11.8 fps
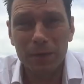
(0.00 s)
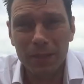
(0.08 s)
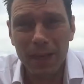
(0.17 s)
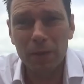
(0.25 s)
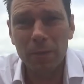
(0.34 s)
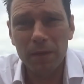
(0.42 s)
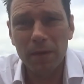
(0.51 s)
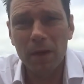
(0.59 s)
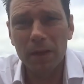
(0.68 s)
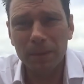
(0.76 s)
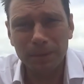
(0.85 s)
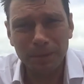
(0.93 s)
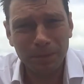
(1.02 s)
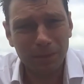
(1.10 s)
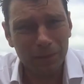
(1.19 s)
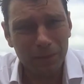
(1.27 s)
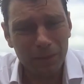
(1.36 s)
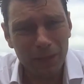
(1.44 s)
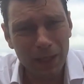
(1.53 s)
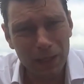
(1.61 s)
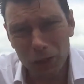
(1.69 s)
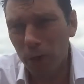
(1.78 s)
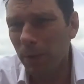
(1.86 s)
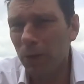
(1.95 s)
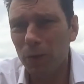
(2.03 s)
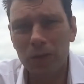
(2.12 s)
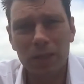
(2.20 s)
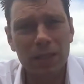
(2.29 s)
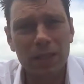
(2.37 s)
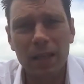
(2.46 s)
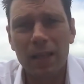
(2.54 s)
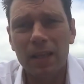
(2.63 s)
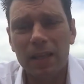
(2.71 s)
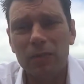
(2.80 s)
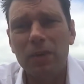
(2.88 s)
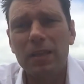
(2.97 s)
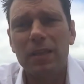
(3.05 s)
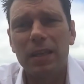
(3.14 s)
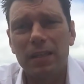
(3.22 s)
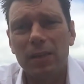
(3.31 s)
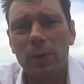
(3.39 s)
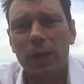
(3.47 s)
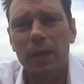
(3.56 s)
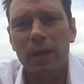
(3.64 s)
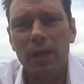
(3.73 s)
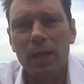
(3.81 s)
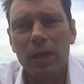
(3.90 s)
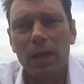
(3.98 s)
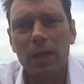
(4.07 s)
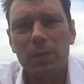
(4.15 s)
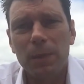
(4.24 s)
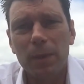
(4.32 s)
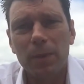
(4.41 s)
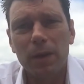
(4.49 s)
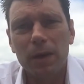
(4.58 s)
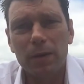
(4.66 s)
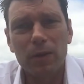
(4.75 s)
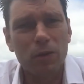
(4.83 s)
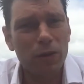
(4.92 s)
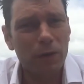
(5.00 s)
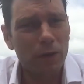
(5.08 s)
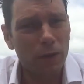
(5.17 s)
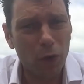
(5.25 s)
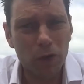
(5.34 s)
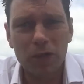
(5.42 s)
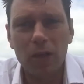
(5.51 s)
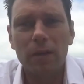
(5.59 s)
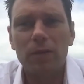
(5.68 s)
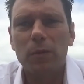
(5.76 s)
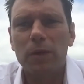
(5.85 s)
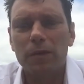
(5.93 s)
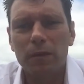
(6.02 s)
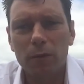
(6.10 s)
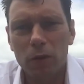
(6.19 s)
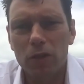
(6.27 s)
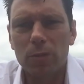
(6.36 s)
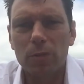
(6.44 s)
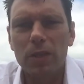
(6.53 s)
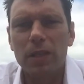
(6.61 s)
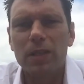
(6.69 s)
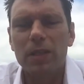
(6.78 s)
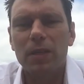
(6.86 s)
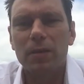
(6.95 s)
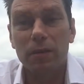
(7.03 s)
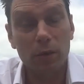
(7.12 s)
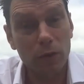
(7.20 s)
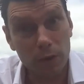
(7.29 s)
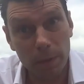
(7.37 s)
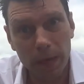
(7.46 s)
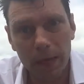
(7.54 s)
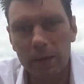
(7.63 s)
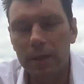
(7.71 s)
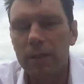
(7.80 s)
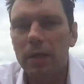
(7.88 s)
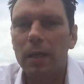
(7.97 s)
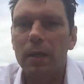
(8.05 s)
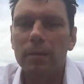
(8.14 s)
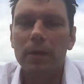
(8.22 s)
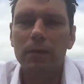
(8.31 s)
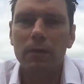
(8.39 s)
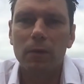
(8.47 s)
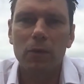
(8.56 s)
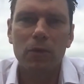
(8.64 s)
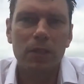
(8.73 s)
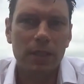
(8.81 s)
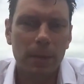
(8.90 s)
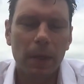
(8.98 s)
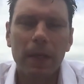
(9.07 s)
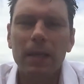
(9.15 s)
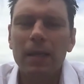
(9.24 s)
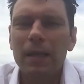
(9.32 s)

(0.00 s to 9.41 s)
it was the death of my father. So many audiences I think that's resonated with, because people are only, if you've lost a loved one, if you've lost someone dear to you, if you've lost a parent, if you've lost a sibling,